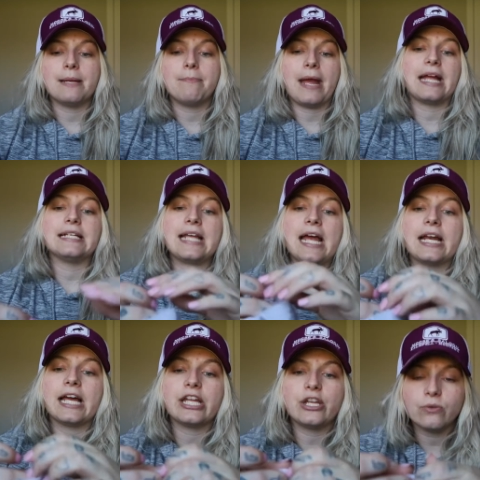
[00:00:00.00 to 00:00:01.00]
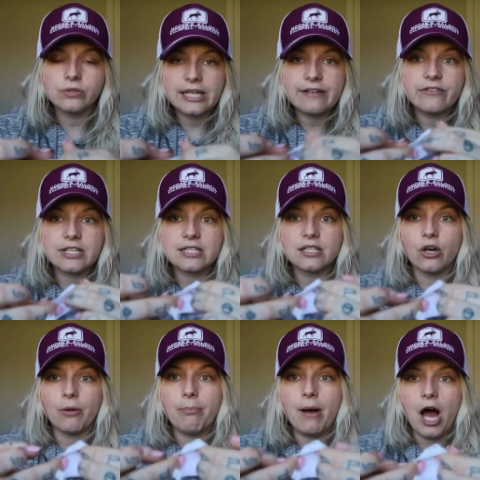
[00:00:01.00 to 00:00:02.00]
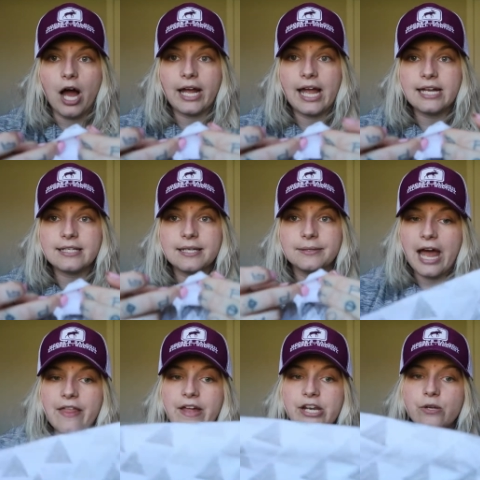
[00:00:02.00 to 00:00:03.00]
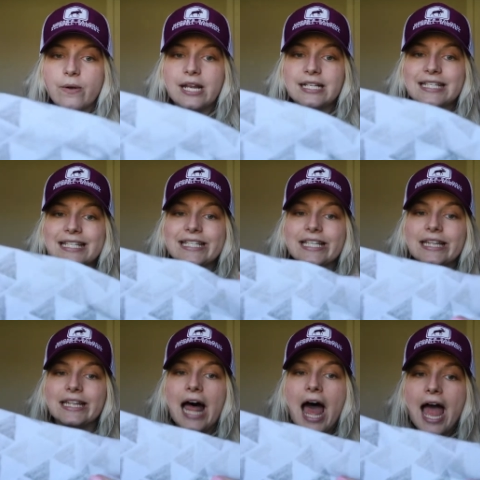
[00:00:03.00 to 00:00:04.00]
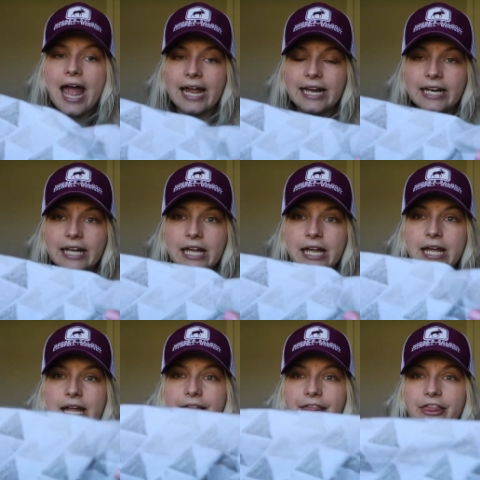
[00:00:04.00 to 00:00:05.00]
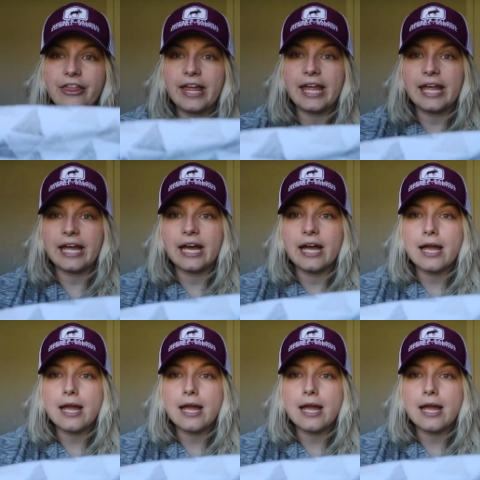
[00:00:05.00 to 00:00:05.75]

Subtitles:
bandana, you leave this little pocket and then you can slide the